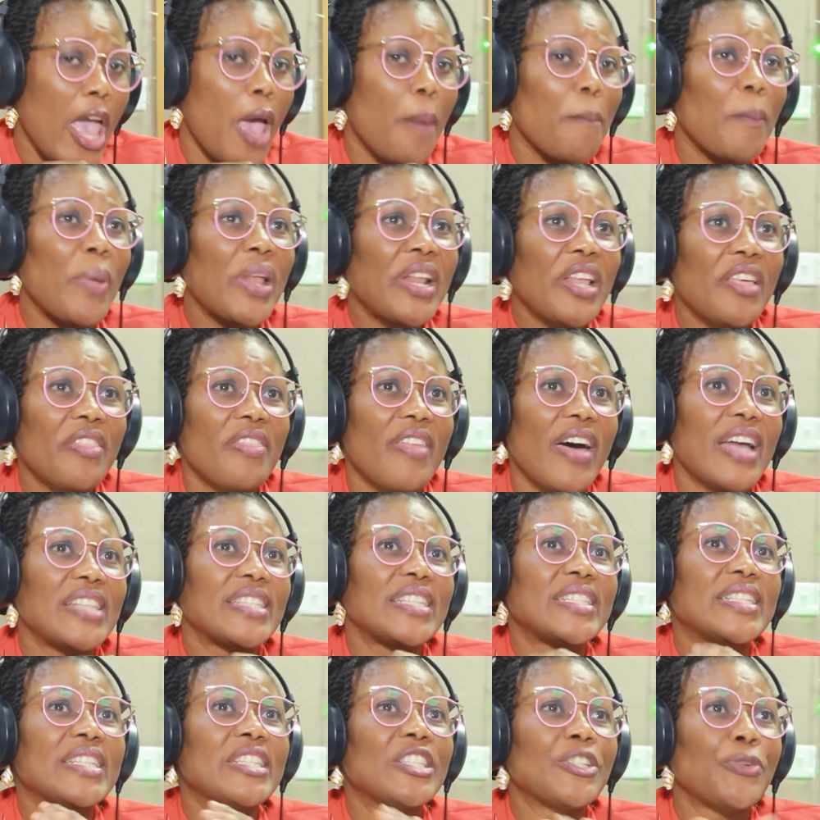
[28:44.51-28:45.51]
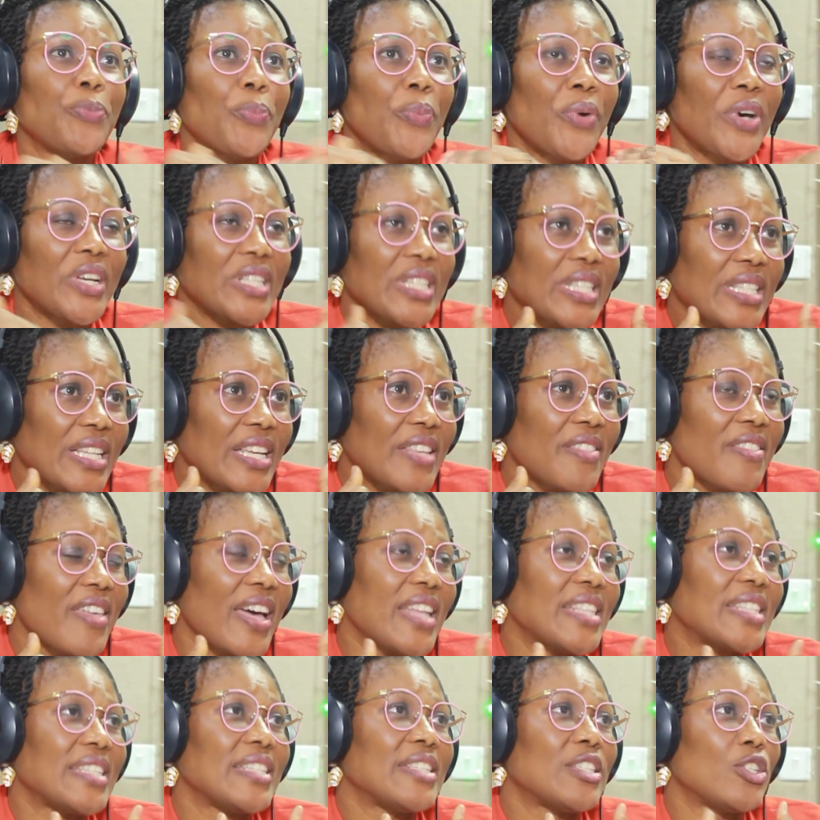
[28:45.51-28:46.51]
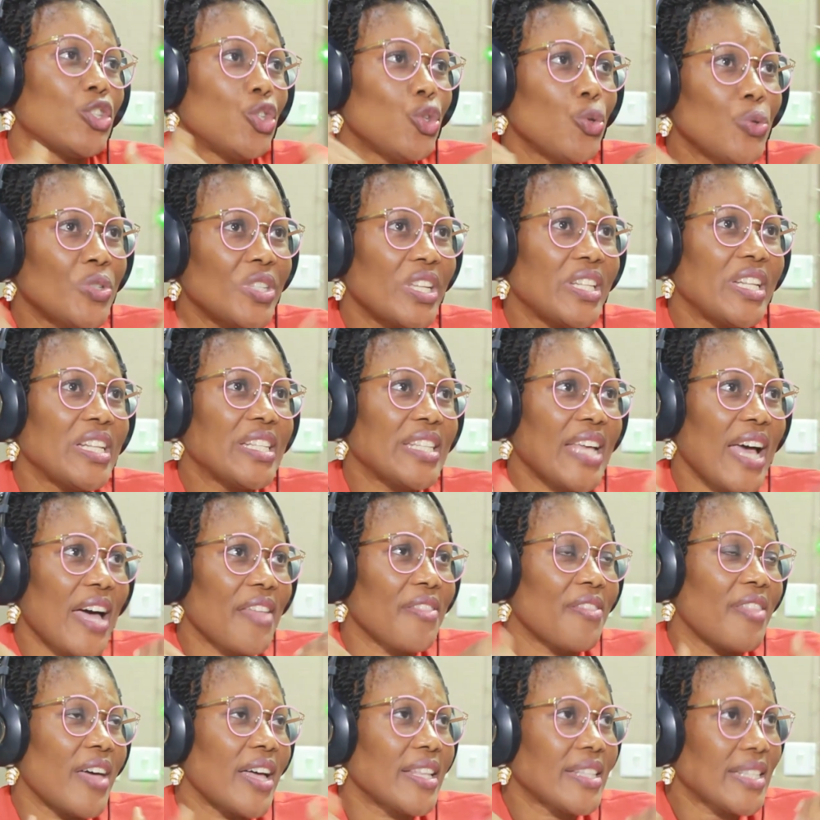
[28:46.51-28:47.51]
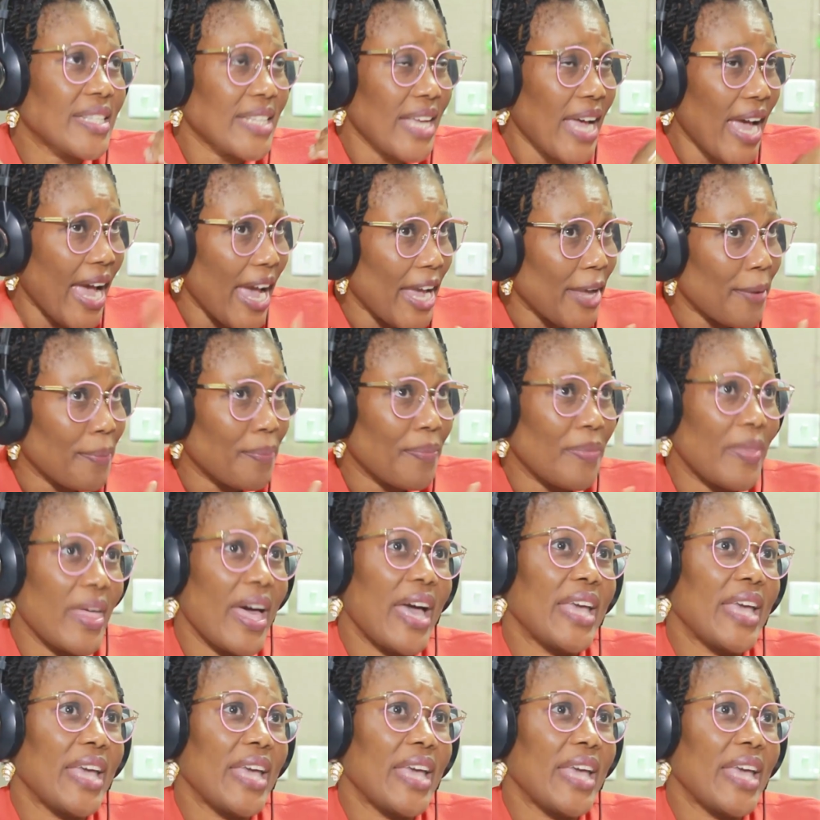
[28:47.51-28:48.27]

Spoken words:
Okay. Meaning that it is the person that is using it at that time